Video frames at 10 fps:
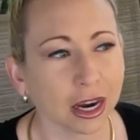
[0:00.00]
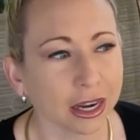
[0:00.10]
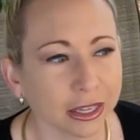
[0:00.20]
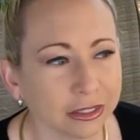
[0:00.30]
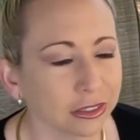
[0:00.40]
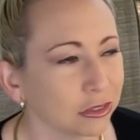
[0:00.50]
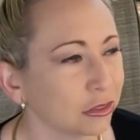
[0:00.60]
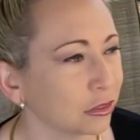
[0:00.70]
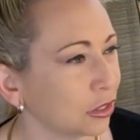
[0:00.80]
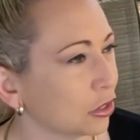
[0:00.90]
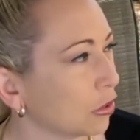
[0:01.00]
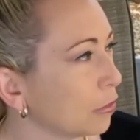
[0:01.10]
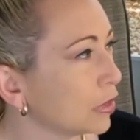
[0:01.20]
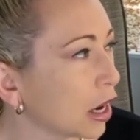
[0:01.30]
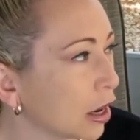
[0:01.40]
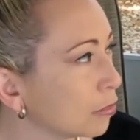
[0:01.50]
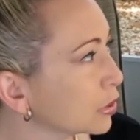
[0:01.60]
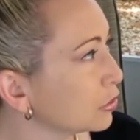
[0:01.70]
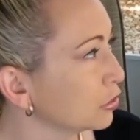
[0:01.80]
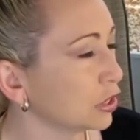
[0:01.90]
I don't, I'm not
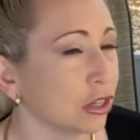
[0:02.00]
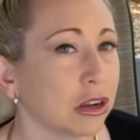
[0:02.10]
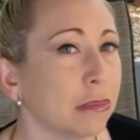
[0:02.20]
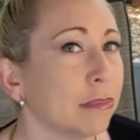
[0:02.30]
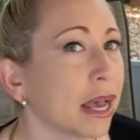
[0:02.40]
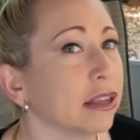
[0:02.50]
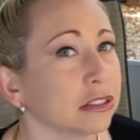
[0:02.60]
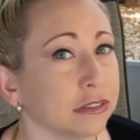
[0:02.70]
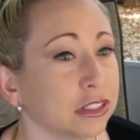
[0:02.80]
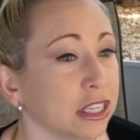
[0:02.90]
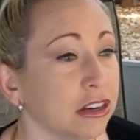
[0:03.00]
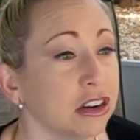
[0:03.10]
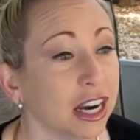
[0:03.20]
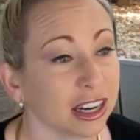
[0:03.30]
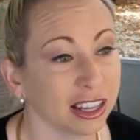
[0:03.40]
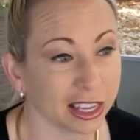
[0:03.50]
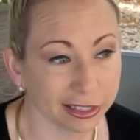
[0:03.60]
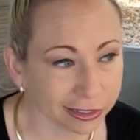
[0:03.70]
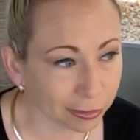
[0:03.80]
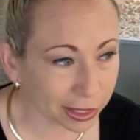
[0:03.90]
producing on a massive scale. I'd
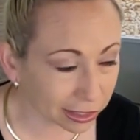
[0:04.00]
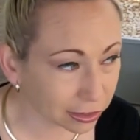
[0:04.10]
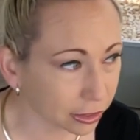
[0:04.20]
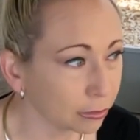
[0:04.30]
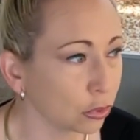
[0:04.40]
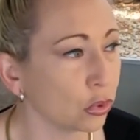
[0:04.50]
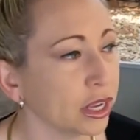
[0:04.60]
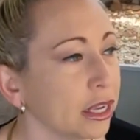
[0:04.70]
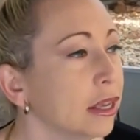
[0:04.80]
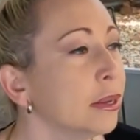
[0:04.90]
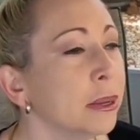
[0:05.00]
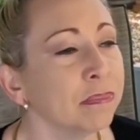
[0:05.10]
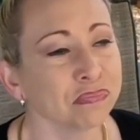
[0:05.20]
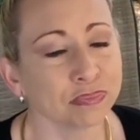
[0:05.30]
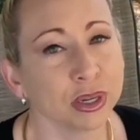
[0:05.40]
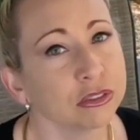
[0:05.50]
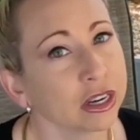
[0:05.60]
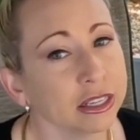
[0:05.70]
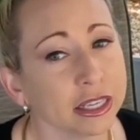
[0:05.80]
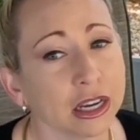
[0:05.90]
like to be at some point, but
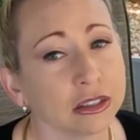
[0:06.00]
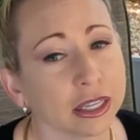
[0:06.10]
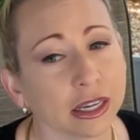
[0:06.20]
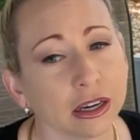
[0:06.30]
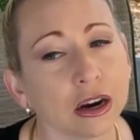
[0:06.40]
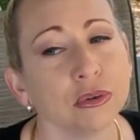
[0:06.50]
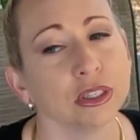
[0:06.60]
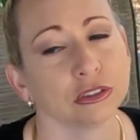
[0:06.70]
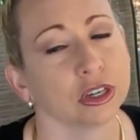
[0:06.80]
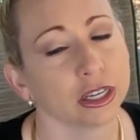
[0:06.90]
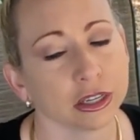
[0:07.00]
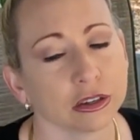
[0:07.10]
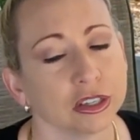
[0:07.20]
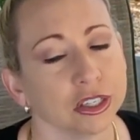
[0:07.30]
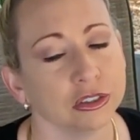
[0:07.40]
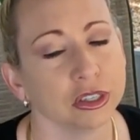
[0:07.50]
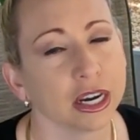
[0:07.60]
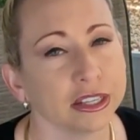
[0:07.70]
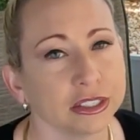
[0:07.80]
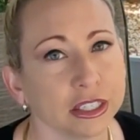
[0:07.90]
right now, like I always try to encourage you
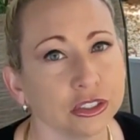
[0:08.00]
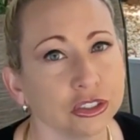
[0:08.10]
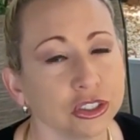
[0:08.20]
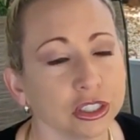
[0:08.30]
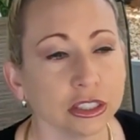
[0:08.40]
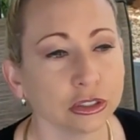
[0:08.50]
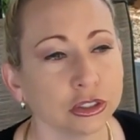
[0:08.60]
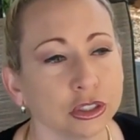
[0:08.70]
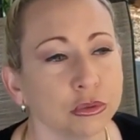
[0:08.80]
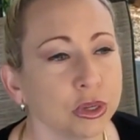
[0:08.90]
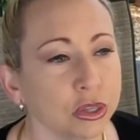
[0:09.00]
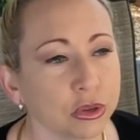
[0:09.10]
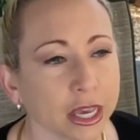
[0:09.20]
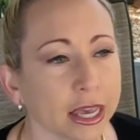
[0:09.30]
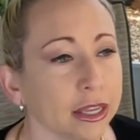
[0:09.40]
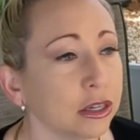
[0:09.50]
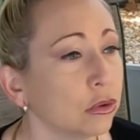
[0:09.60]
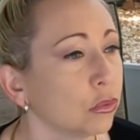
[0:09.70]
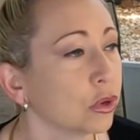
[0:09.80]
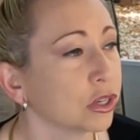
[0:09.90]
guys, is just do what you can
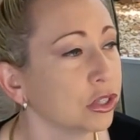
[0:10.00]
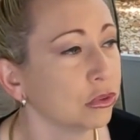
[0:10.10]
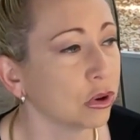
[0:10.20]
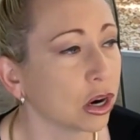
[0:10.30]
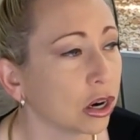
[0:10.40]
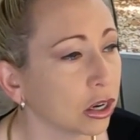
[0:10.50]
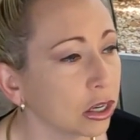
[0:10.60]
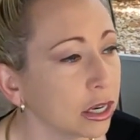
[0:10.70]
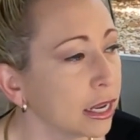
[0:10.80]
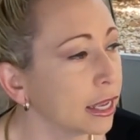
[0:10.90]
where you are.